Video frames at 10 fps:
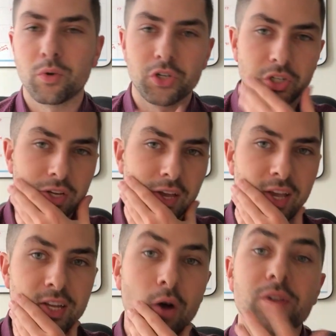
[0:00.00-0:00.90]
which
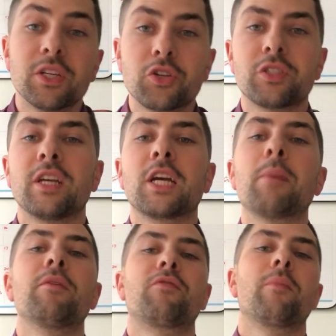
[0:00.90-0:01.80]
you know is interesting
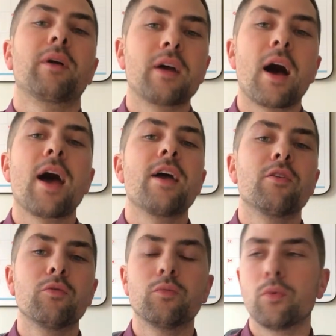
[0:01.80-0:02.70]
coming from a guy
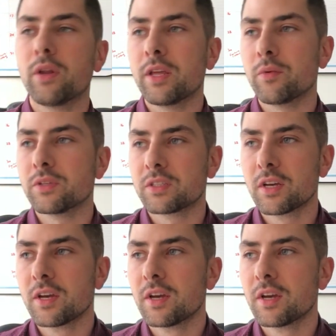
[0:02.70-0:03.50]
who really was